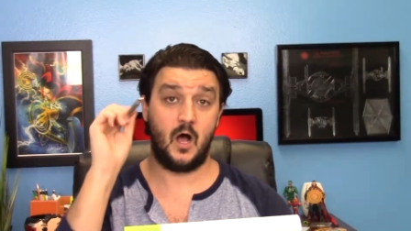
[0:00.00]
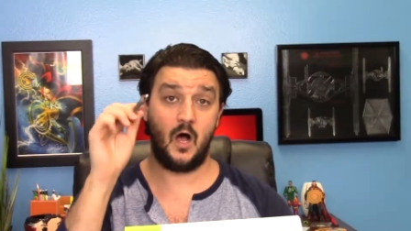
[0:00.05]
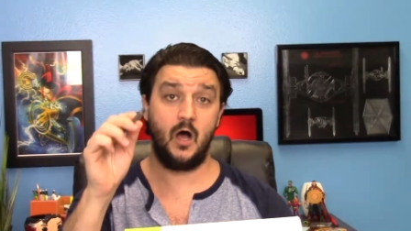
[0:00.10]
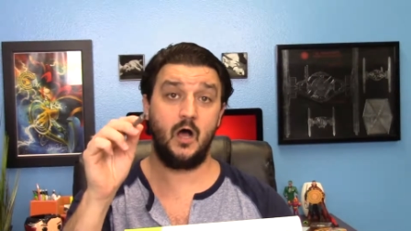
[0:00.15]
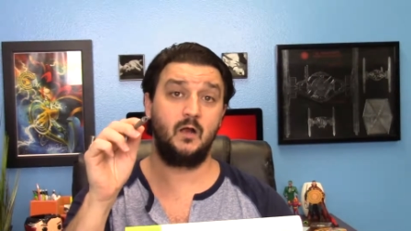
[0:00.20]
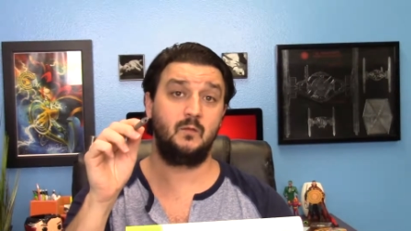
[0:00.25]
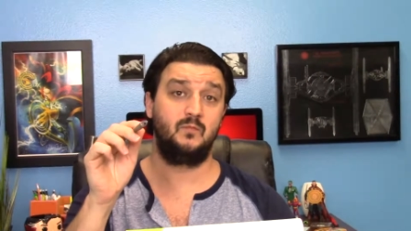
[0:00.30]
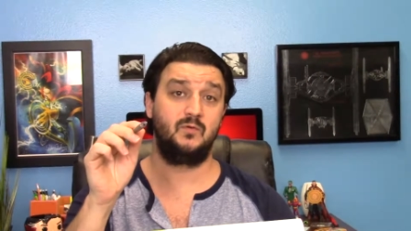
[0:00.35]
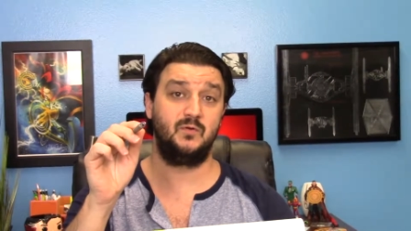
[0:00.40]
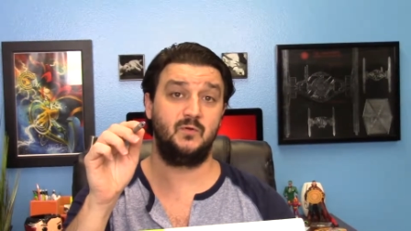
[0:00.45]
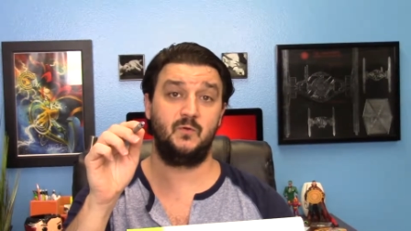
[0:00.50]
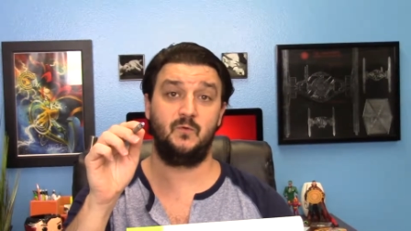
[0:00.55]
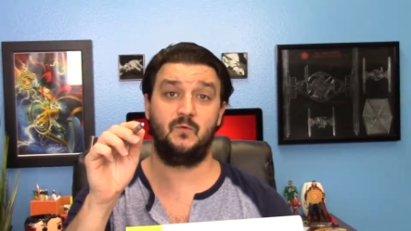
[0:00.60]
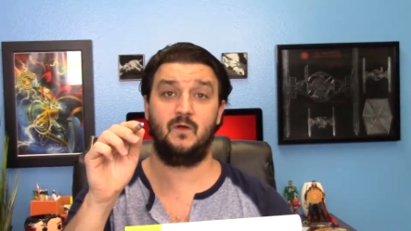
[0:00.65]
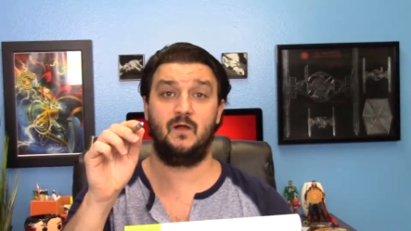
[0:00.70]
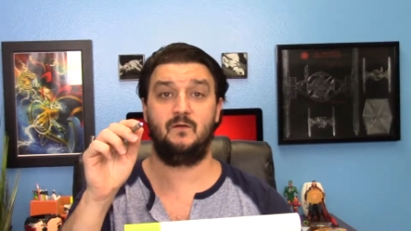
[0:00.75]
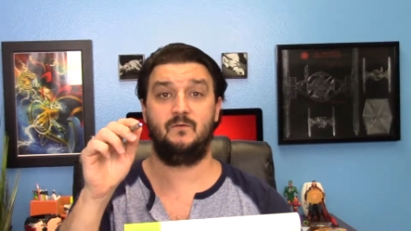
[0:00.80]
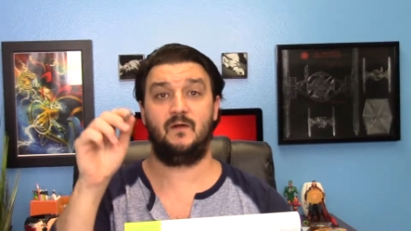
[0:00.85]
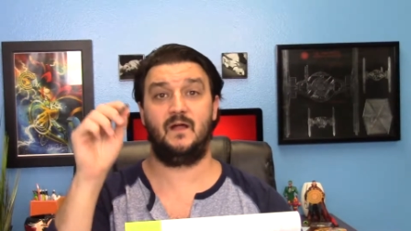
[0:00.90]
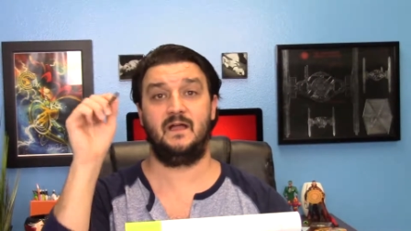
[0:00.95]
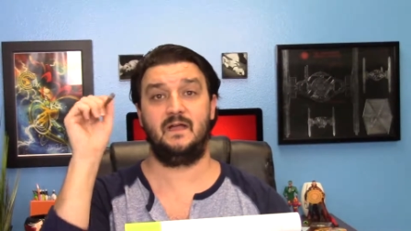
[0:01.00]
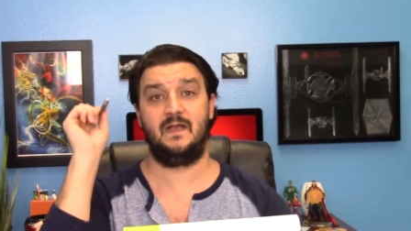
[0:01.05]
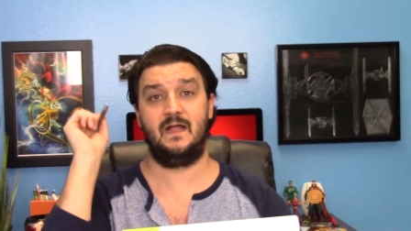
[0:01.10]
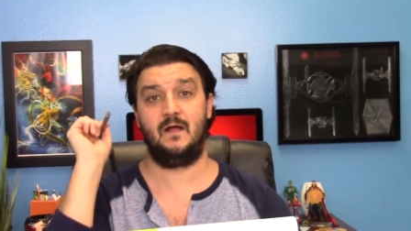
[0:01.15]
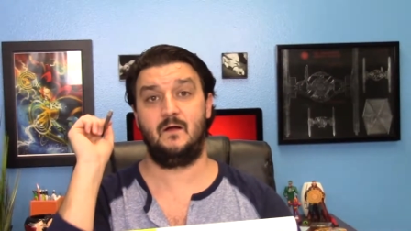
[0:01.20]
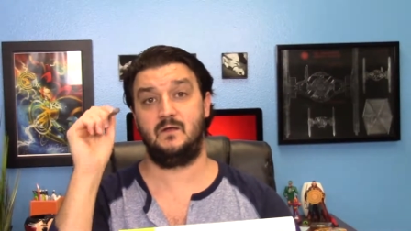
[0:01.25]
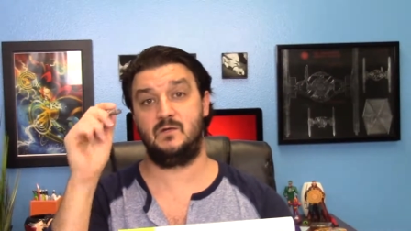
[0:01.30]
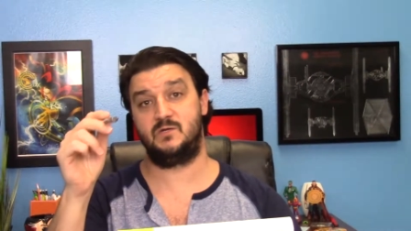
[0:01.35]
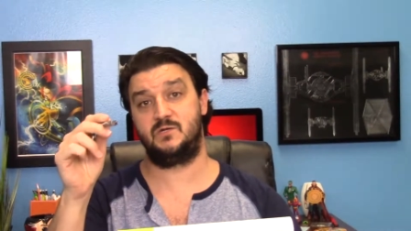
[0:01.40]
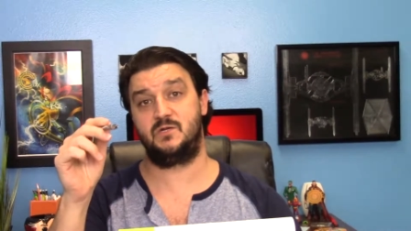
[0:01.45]
on Blu-ray right
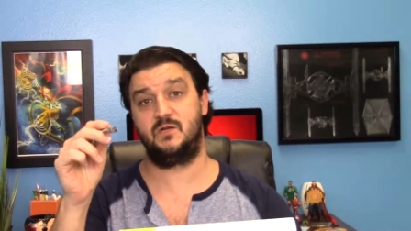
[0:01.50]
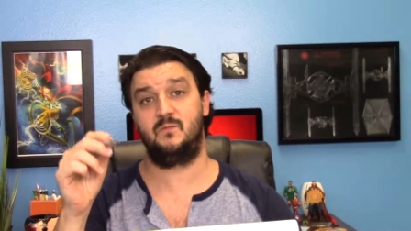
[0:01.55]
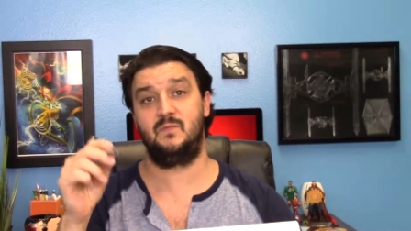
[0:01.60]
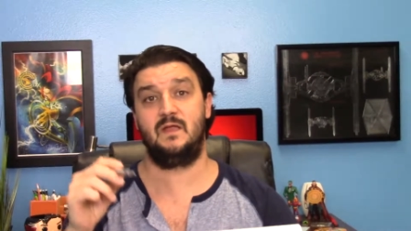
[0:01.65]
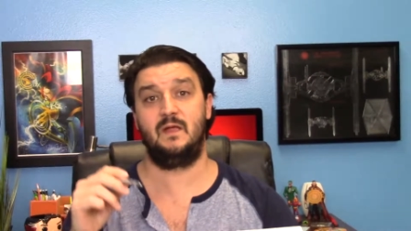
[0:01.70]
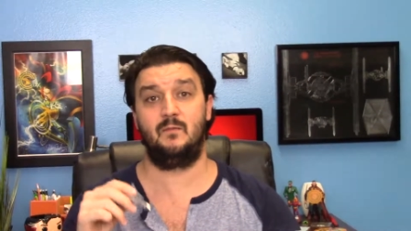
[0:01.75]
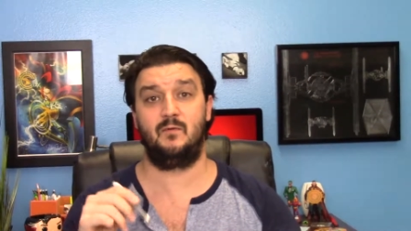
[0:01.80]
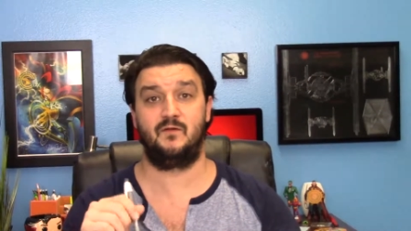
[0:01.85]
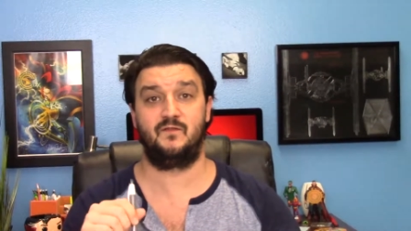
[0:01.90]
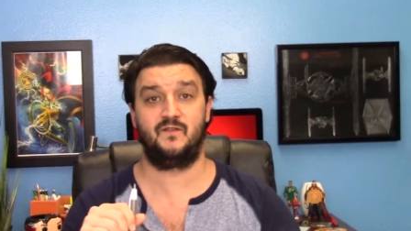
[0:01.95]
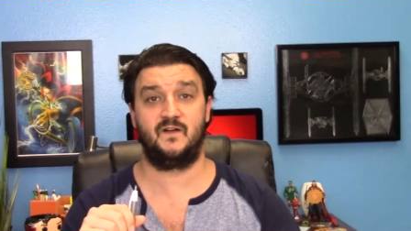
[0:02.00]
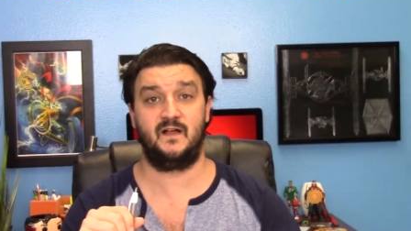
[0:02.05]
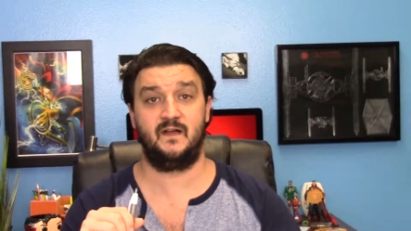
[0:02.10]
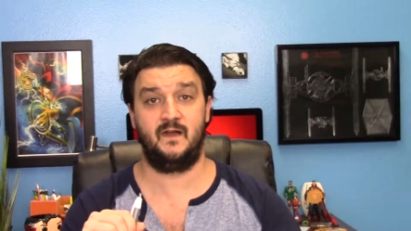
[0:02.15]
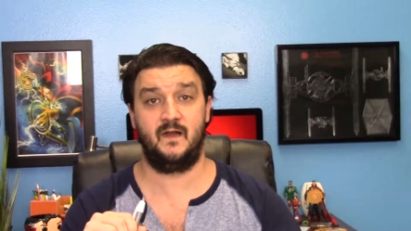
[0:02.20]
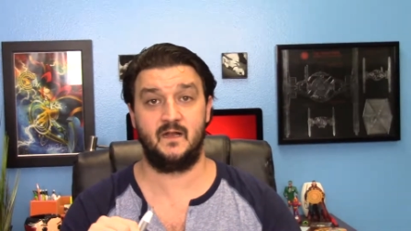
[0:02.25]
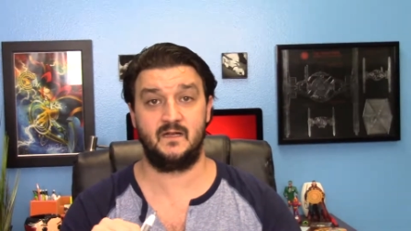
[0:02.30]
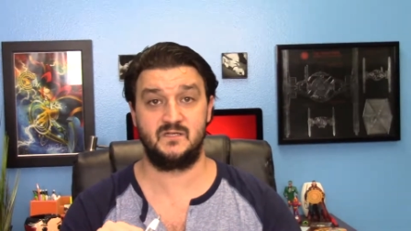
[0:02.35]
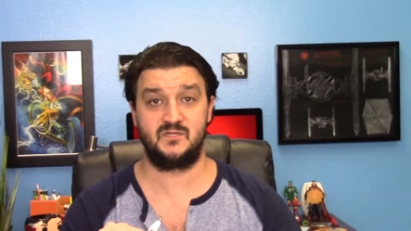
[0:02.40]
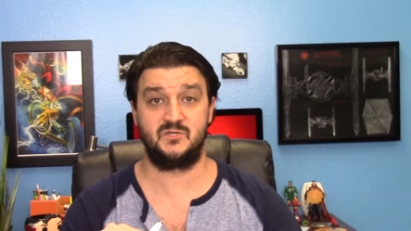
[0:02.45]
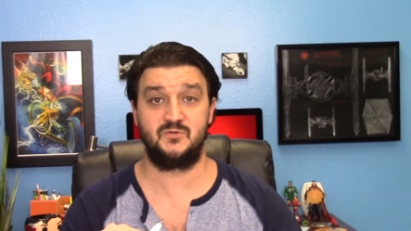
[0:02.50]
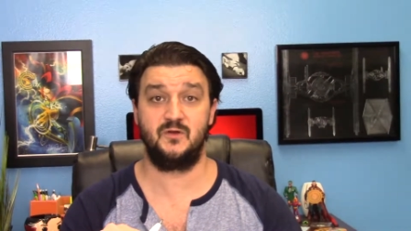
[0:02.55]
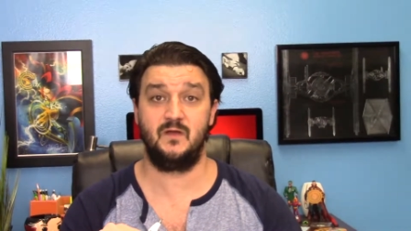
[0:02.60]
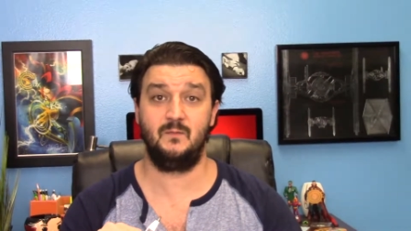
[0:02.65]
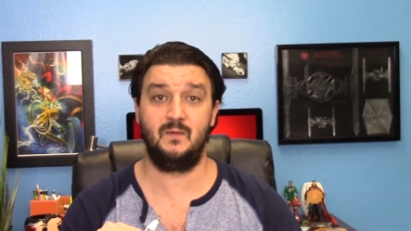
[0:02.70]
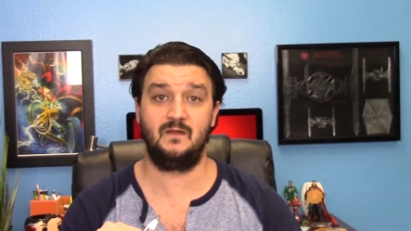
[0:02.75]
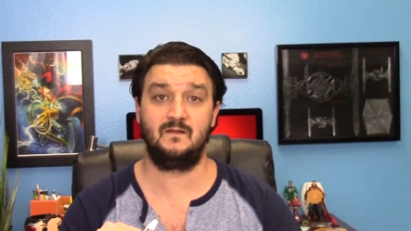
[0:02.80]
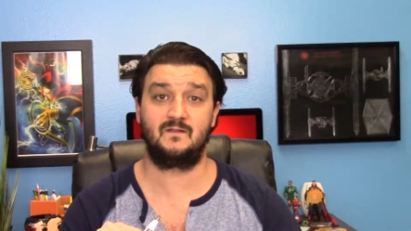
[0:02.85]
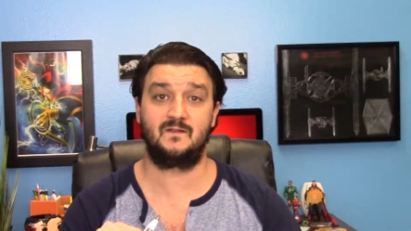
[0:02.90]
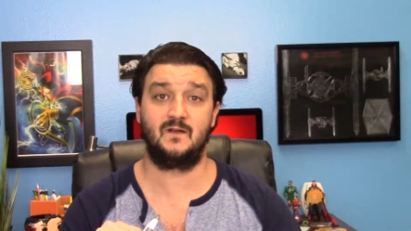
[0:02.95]
now, and you should be able to find it on a
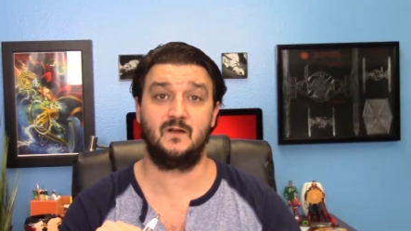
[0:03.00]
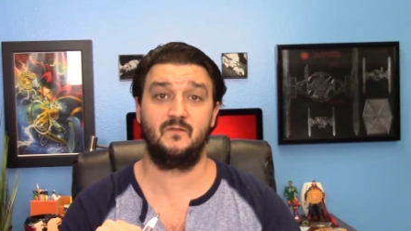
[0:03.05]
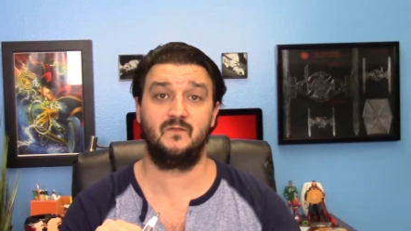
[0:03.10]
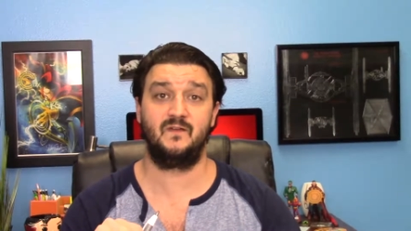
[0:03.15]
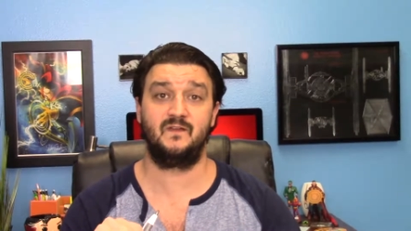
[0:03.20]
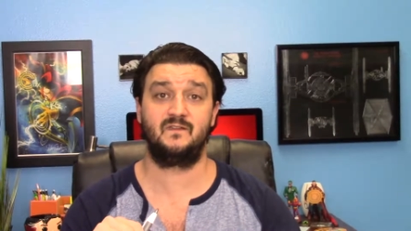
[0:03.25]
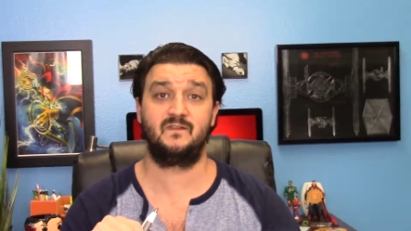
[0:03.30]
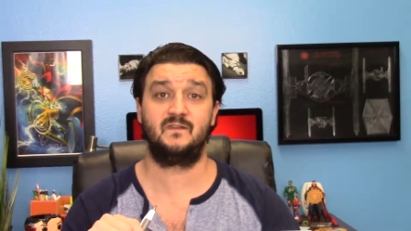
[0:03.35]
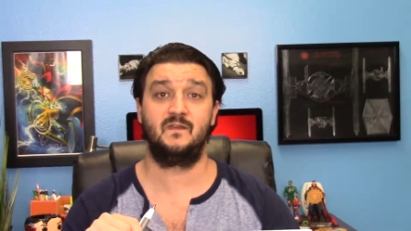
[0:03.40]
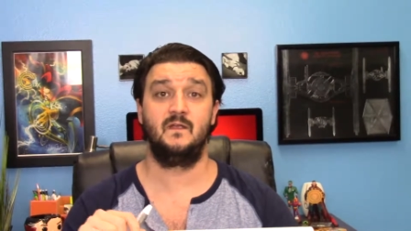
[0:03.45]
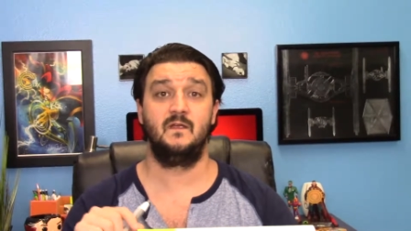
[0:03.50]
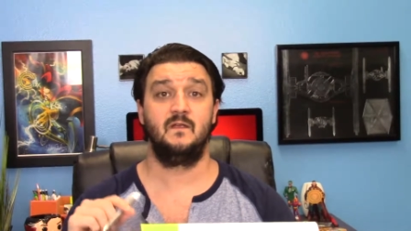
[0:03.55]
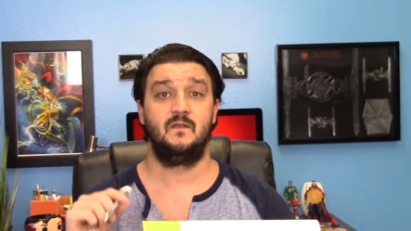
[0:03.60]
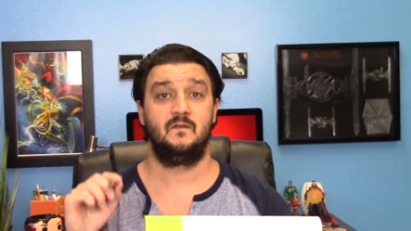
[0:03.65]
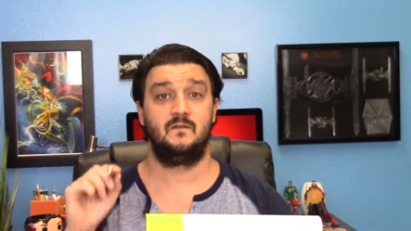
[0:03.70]
streaming service.